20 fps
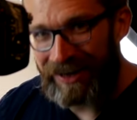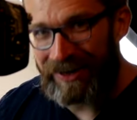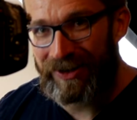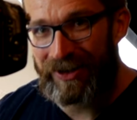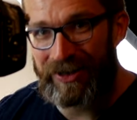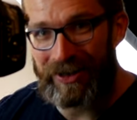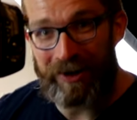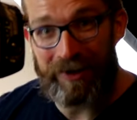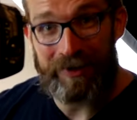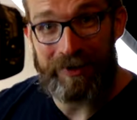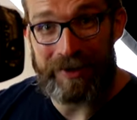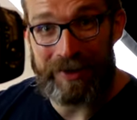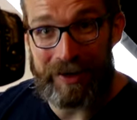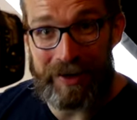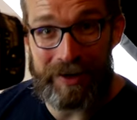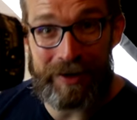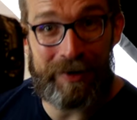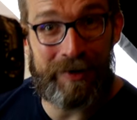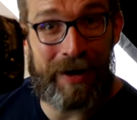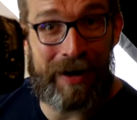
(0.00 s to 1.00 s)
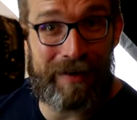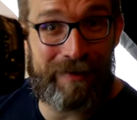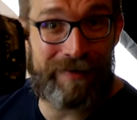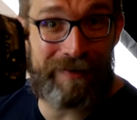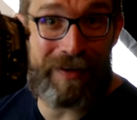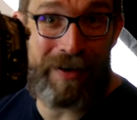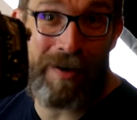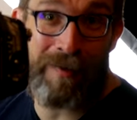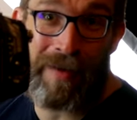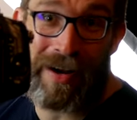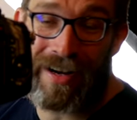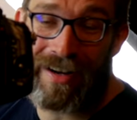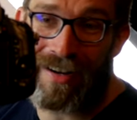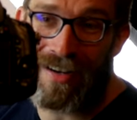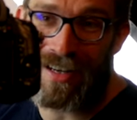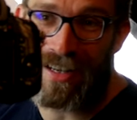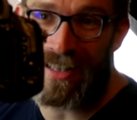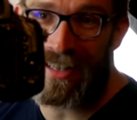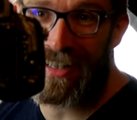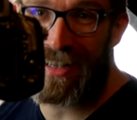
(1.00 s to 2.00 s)
to show you how far back
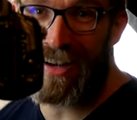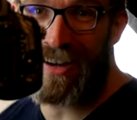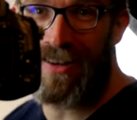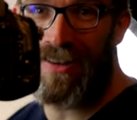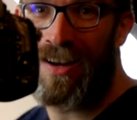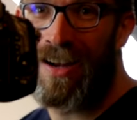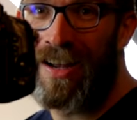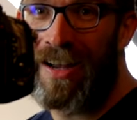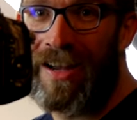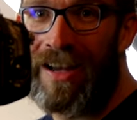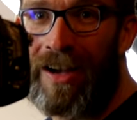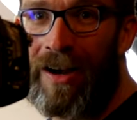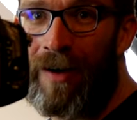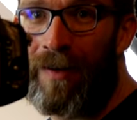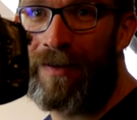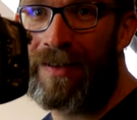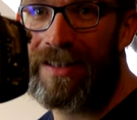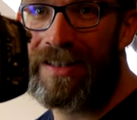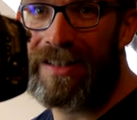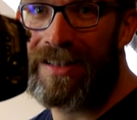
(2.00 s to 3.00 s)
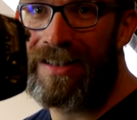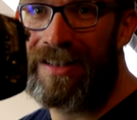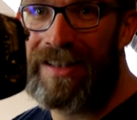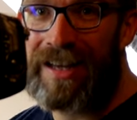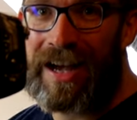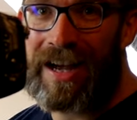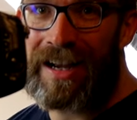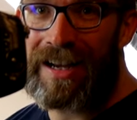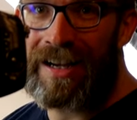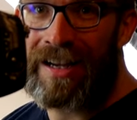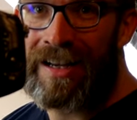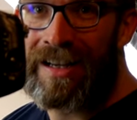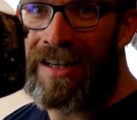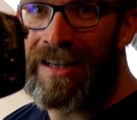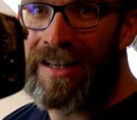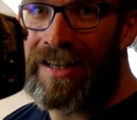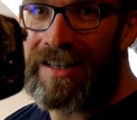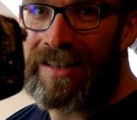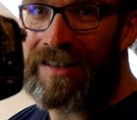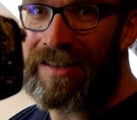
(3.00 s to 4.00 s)
I need to go. Obviously that
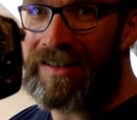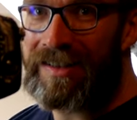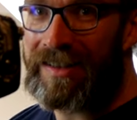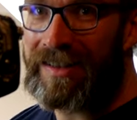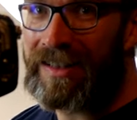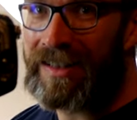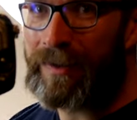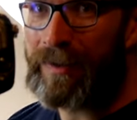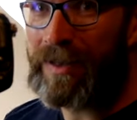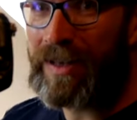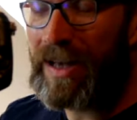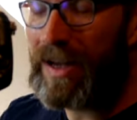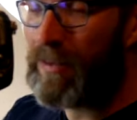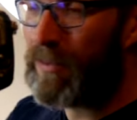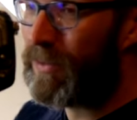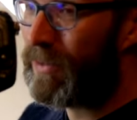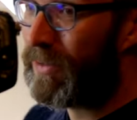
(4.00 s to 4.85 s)
doesn't need to be that